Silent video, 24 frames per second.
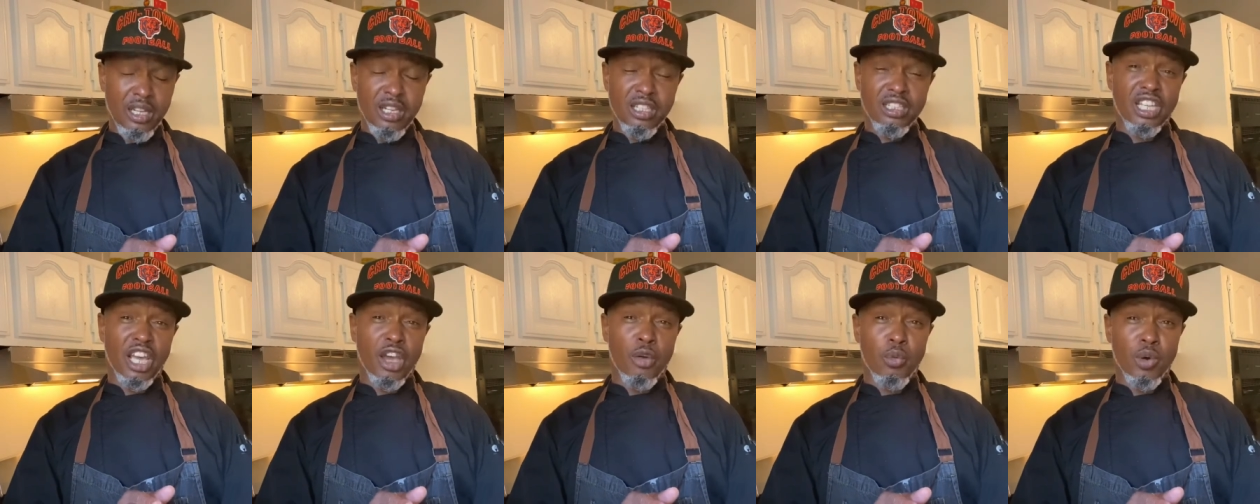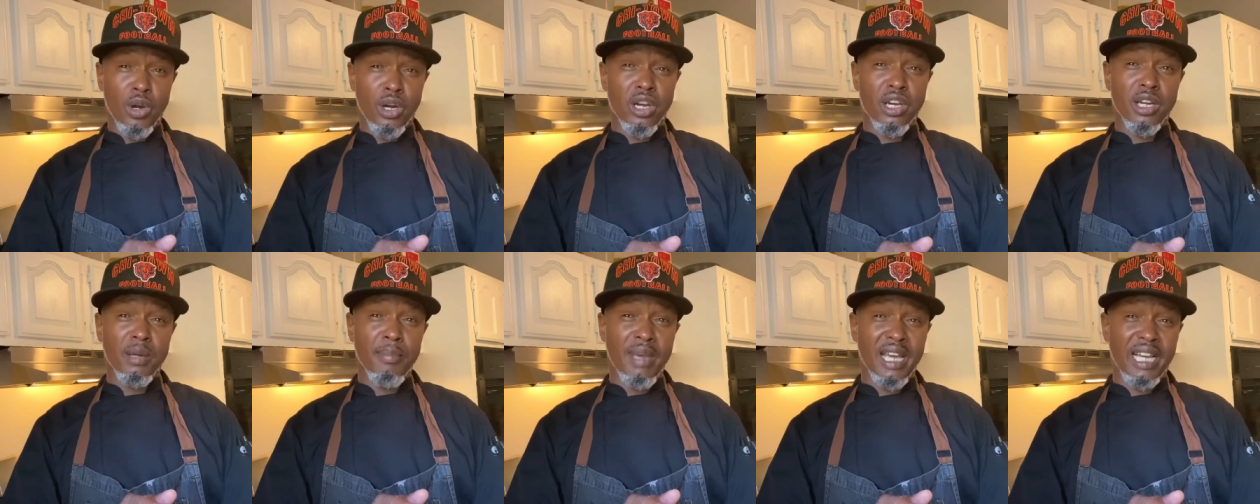that we're
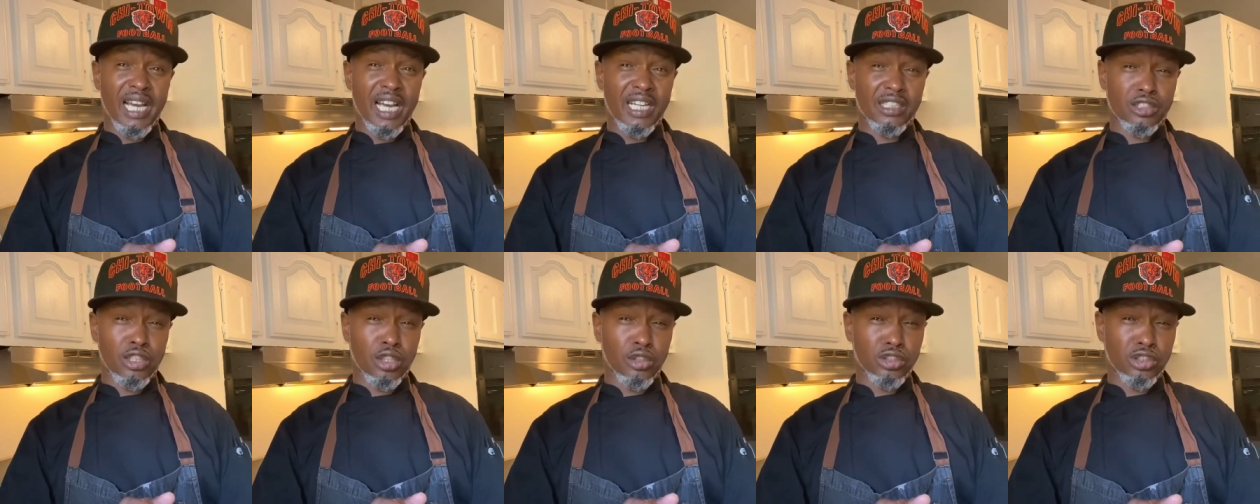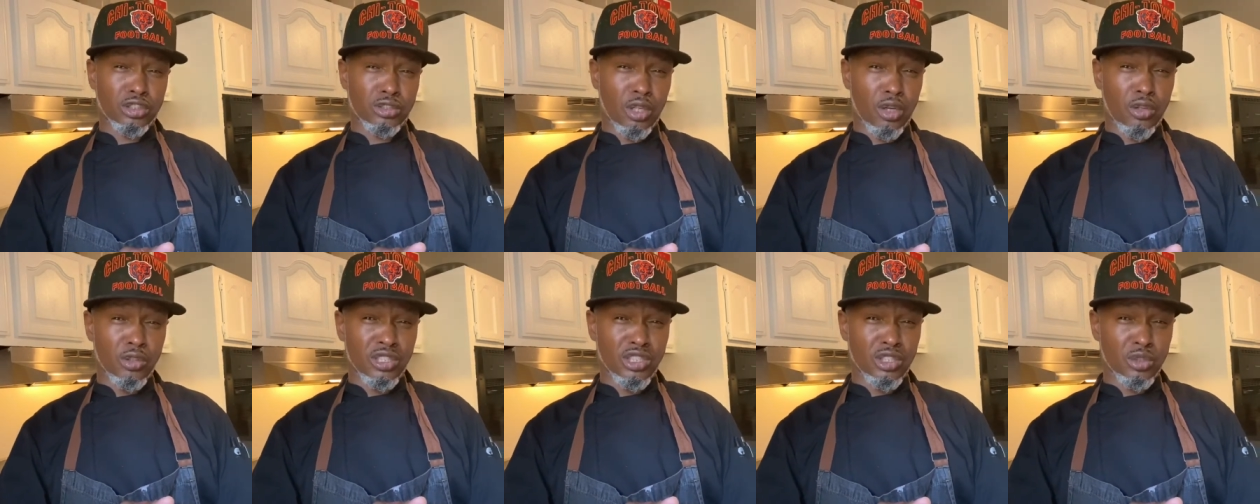gonna make our
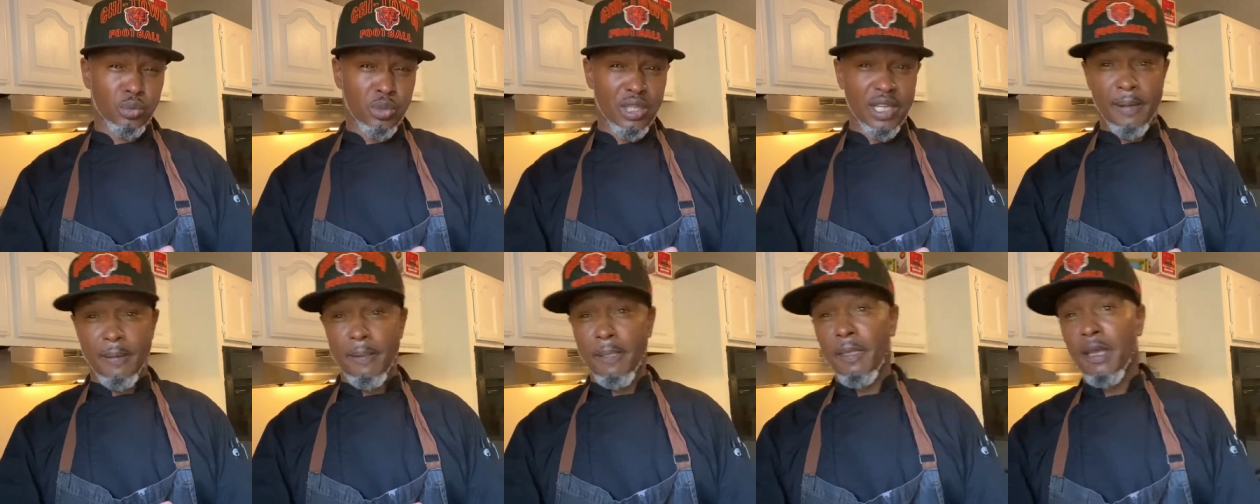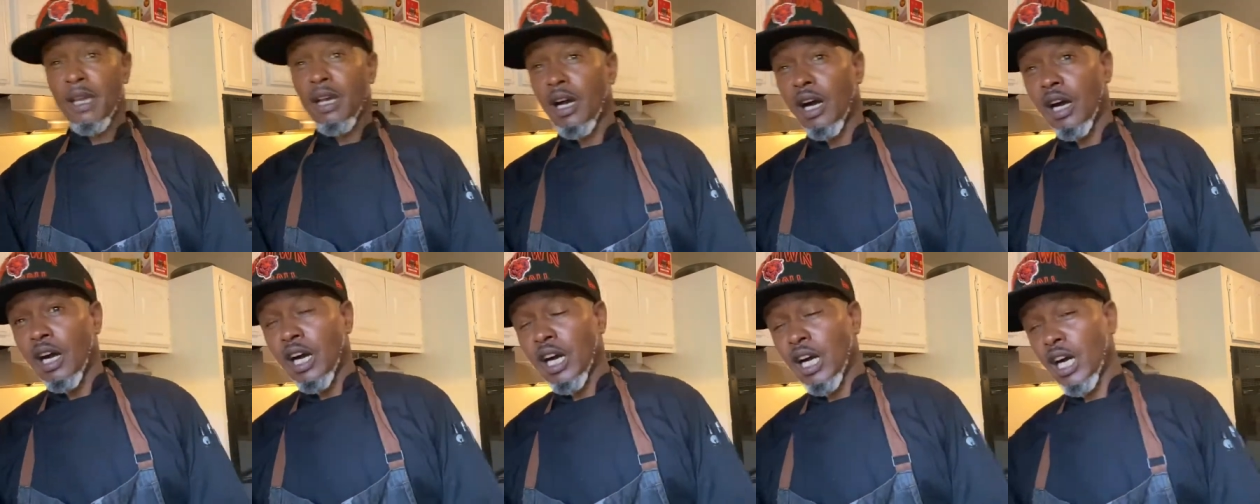tostones with.
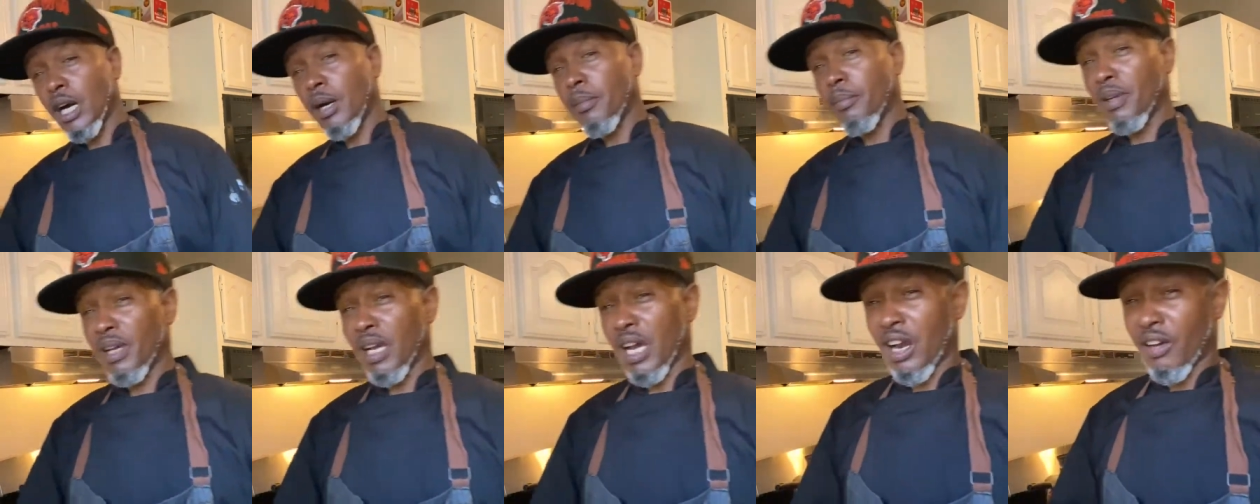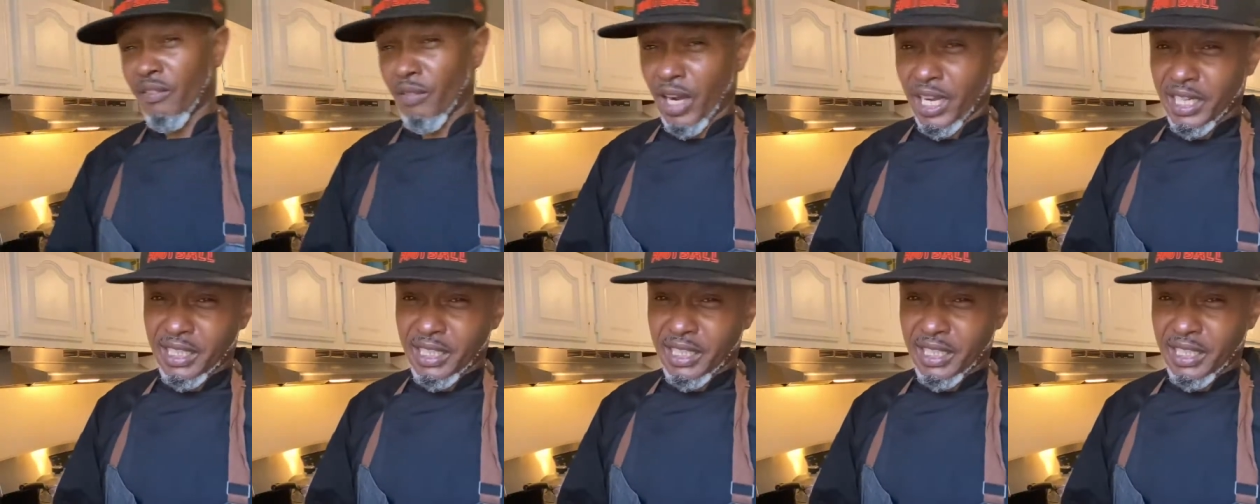Um, right